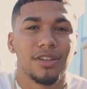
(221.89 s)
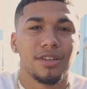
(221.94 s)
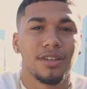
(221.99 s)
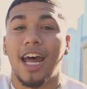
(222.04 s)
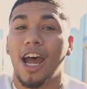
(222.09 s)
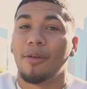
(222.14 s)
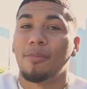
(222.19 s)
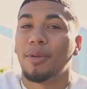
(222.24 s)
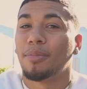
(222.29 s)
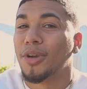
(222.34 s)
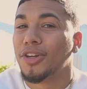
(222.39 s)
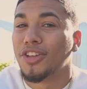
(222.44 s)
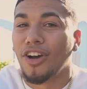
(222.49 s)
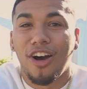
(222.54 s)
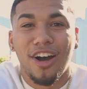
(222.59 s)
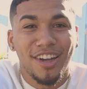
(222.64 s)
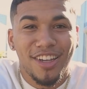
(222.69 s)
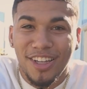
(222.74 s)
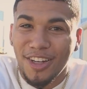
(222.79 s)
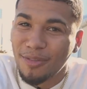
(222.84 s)
And I remember
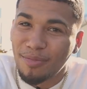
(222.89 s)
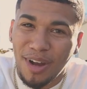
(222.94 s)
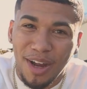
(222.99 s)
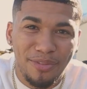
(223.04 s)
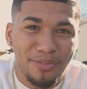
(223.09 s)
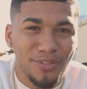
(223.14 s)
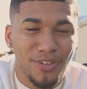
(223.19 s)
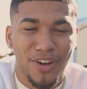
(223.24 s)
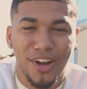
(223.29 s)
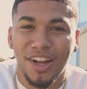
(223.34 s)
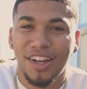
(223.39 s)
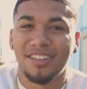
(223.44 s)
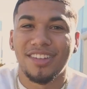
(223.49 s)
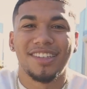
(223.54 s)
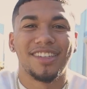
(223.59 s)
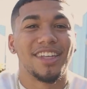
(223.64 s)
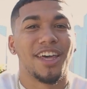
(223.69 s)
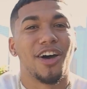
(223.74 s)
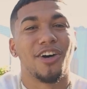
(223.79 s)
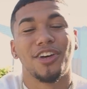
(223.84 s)
talking to my friends
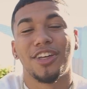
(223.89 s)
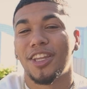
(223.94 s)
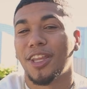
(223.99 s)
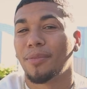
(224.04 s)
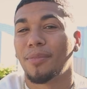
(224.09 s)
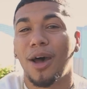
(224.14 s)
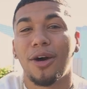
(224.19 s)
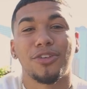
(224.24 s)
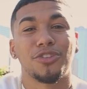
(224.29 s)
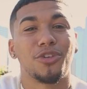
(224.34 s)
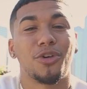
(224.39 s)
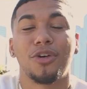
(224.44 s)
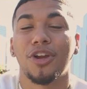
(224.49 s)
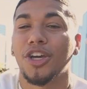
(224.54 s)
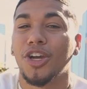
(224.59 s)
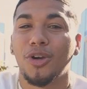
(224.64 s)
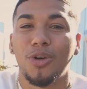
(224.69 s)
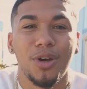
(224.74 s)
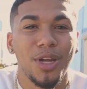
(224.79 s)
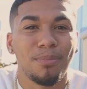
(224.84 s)
and telling them I was going
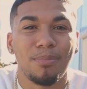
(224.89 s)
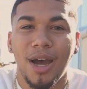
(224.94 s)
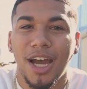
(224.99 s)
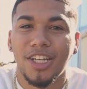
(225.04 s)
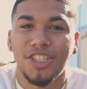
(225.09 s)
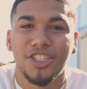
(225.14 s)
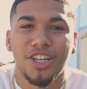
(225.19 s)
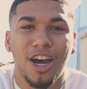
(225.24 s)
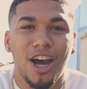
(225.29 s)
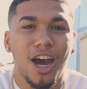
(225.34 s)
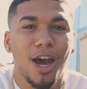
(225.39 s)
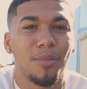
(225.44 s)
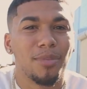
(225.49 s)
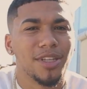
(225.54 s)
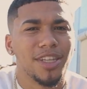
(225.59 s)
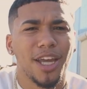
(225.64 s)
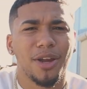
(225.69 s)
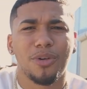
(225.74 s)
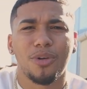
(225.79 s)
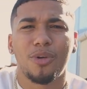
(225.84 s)
to quit my job,
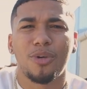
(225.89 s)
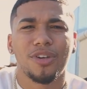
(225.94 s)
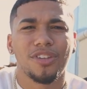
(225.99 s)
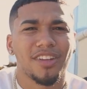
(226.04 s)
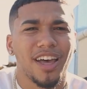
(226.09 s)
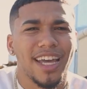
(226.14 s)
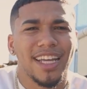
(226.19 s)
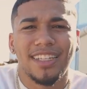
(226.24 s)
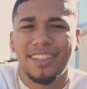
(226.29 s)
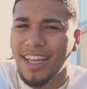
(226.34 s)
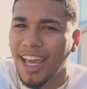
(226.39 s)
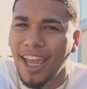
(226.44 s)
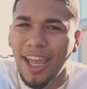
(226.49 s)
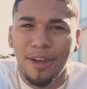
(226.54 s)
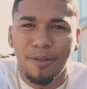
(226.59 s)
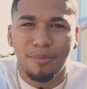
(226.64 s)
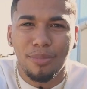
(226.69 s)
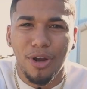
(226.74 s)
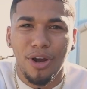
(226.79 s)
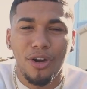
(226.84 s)
and they were always like,
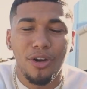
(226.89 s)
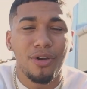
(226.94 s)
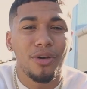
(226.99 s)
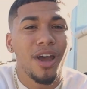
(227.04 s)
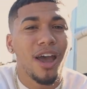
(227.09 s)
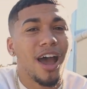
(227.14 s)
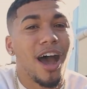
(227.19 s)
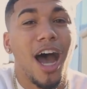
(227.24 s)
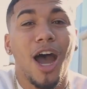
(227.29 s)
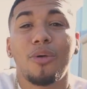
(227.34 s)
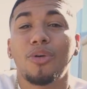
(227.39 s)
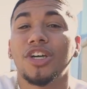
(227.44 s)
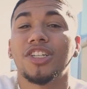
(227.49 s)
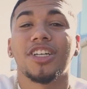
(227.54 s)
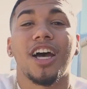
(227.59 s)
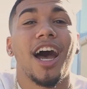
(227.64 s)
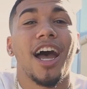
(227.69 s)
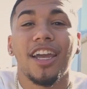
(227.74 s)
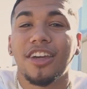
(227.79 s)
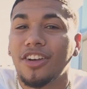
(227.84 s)
damn, bro, I
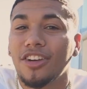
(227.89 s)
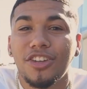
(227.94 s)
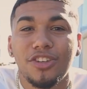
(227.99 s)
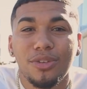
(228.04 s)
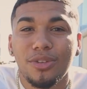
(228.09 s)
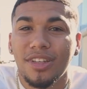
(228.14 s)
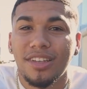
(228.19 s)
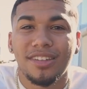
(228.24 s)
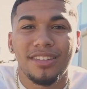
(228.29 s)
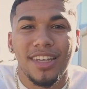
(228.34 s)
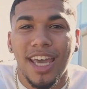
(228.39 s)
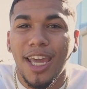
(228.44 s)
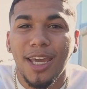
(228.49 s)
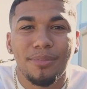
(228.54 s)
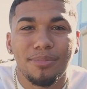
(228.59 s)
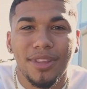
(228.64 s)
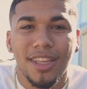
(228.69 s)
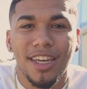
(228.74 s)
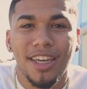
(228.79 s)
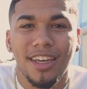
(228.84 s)
wish I could do the
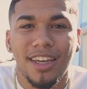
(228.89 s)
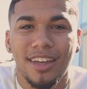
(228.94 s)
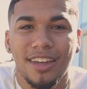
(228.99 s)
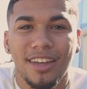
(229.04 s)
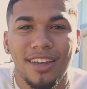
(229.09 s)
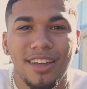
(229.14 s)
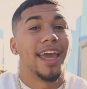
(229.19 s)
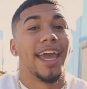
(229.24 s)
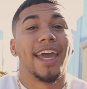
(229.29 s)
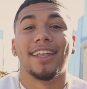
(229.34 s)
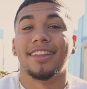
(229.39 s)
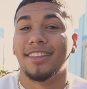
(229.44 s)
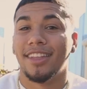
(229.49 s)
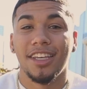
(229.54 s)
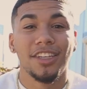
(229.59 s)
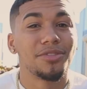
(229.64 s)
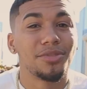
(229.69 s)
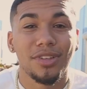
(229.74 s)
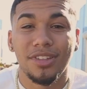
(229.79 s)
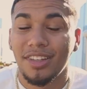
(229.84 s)
same thing. And
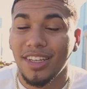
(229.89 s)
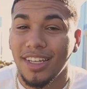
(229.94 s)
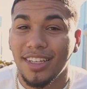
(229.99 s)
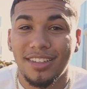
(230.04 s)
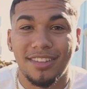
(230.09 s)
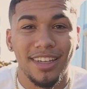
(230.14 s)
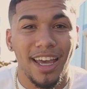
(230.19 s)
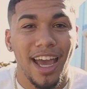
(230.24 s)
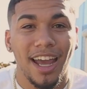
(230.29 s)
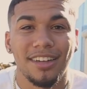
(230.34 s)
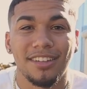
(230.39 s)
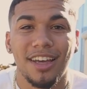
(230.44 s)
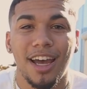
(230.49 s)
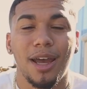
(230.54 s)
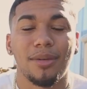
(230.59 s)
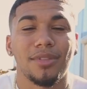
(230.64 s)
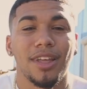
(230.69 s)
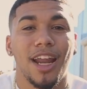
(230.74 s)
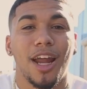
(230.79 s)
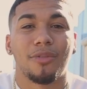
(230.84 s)
this was the exact
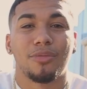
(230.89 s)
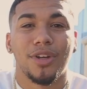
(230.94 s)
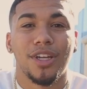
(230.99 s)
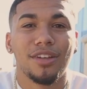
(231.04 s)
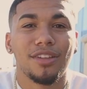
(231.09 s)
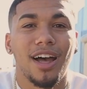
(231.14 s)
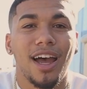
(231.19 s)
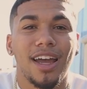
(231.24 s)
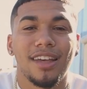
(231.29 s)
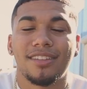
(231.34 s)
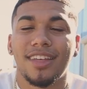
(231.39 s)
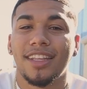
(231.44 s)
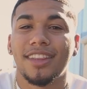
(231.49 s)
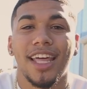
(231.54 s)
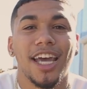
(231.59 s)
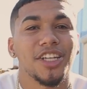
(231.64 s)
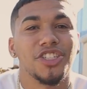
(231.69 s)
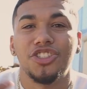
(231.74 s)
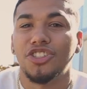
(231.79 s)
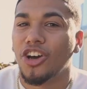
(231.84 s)
time that I realized that
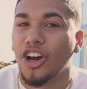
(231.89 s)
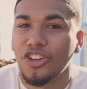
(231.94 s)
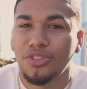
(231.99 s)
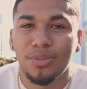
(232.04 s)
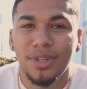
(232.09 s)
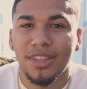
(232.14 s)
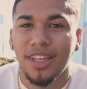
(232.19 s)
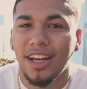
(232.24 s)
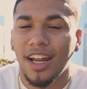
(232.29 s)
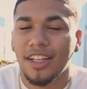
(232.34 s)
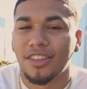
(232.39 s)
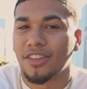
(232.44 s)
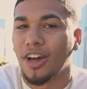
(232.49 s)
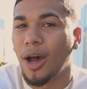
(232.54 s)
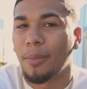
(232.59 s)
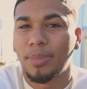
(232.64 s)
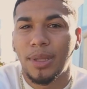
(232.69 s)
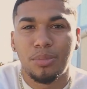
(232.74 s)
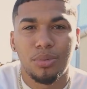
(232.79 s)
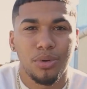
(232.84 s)
that judgment that I
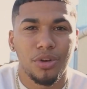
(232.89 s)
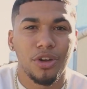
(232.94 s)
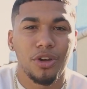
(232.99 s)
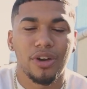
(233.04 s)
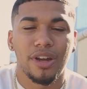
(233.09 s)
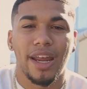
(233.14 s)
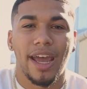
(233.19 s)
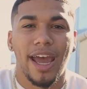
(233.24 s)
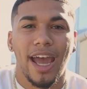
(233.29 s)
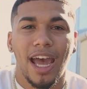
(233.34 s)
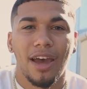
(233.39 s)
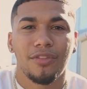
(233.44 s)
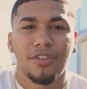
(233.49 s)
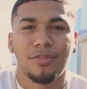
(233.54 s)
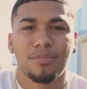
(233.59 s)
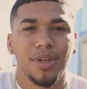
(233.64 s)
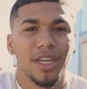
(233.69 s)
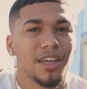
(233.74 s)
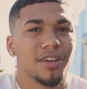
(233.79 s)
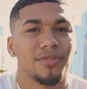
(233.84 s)
thought people were going to have
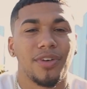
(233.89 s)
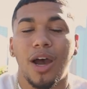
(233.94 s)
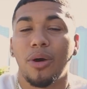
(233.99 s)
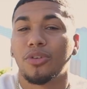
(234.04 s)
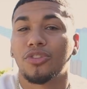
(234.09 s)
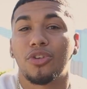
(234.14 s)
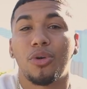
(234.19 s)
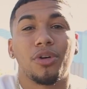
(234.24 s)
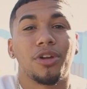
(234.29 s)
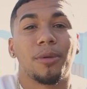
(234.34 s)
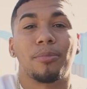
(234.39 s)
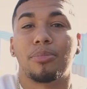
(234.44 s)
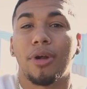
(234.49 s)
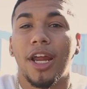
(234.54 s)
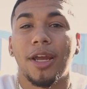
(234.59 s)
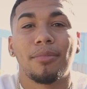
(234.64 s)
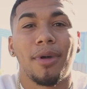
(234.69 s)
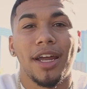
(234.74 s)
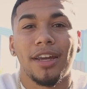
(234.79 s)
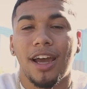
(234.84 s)
of me if I was going to
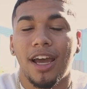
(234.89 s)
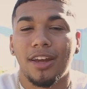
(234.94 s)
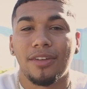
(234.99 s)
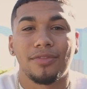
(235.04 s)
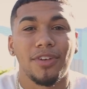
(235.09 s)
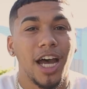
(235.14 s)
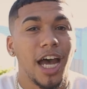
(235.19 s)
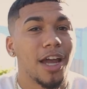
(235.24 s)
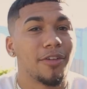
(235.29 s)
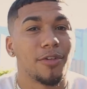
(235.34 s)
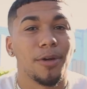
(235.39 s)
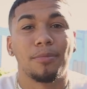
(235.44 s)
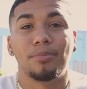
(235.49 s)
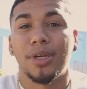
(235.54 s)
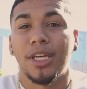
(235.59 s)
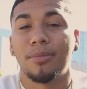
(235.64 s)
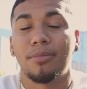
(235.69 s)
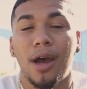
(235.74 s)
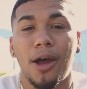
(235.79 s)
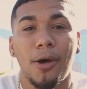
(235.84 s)
break my nine to five or
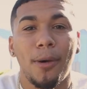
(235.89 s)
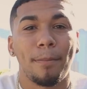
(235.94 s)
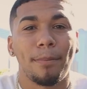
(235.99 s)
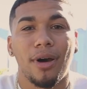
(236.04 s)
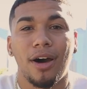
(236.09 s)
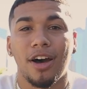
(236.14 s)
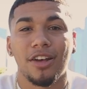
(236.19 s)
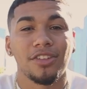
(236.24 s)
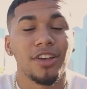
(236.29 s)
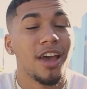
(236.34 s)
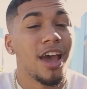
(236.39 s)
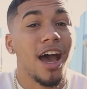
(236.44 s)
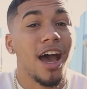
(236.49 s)
be my own boss,